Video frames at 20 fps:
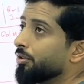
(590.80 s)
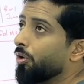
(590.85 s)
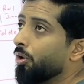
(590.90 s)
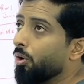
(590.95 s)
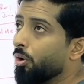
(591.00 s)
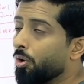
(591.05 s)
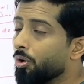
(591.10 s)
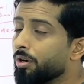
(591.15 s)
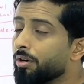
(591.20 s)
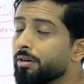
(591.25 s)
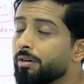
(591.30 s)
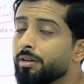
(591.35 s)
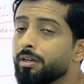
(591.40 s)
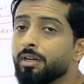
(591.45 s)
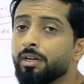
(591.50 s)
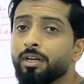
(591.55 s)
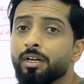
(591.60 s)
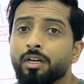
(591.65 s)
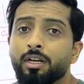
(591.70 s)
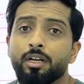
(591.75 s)
or,
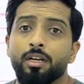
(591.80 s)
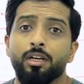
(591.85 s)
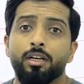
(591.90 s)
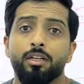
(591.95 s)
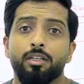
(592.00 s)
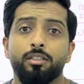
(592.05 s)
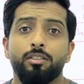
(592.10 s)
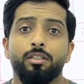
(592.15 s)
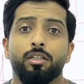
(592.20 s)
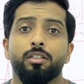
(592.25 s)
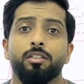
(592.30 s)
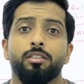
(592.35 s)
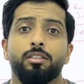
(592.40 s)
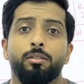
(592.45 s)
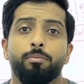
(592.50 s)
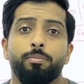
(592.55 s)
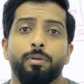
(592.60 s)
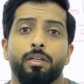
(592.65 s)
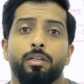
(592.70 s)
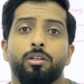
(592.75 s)
just
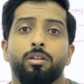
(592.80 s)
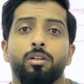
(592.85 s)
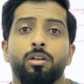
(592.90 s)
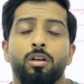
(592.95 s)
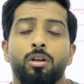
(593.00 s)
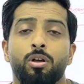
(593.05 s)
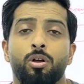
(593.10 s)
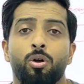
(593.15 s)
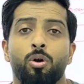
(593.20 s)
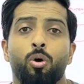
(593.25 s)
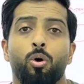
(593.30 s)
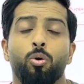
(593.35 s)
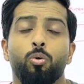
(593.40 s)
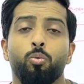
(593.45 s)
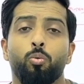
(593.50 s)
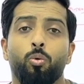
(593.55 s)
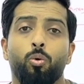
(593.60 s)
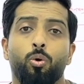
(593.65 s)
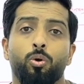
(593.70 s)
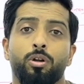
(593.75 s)
depending
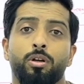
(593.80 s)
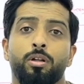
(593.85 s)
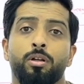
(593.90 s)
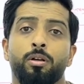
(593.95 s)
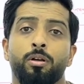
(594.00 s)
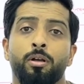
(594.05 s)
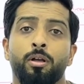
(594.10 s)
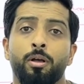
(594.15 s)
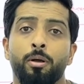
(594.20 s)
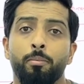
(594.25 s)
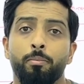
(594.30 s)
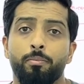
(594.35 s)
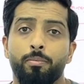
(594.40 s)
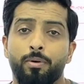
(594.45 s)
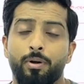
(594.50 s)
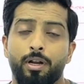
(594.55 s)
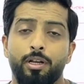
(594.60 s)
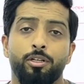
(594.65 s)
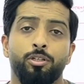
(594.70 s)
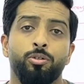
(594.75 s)
on what
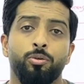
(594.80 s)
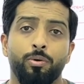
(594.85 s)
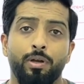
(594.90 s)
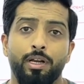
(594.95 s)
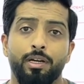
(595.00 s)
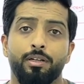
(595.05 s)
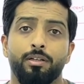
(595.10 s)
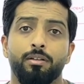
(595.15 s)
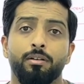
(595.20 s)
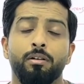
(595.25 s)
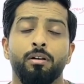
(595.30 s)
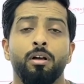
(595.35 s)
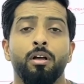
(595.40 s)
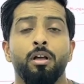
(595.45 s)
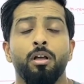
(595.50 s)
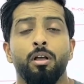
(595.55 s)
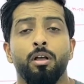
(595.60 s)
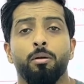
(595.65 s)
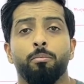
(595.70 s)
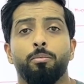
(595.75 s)
price you enter.
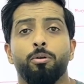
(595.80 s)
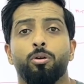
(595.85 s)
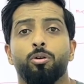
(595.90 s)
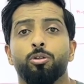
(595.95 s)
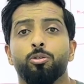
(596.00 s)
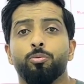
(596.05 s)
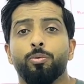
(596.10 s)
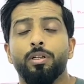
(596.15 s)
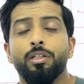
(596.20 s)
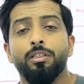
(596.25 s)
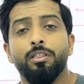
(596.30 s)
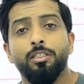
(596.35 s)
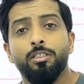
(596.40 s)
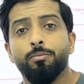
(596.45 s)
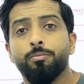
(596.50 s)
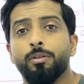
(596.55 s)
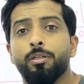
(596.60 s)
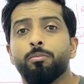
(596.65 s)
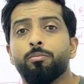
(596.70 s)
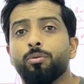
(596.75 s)
Because when these
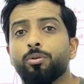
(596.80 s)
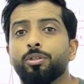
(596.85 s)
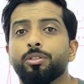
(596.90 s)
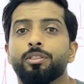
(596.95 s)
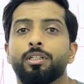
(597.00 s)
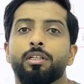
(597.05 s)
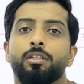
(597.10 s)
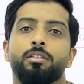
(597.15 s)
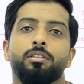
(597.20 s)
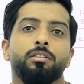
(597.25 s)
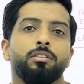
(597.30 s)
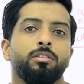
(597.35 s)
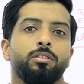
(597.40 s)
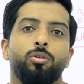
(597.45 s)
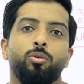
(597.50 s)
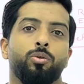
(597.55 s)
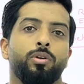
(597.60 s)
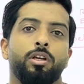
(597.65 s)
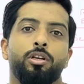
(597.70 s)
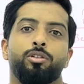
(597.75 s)
big boys enter, the
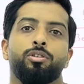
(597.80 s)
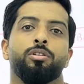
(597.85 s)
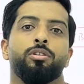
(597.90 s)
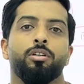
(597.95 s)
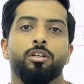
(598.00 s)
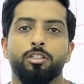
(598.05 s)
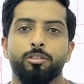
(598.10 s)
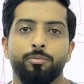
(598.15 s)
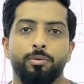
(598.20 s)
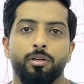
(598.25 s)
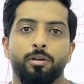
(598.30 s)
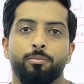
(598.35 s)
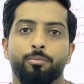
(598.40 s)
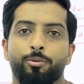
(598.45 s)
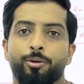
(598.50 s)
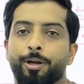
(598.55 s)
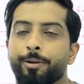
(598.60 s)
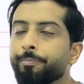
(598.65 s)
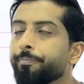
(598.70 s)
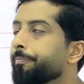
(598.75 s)
location does become
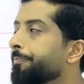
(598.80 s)
prime.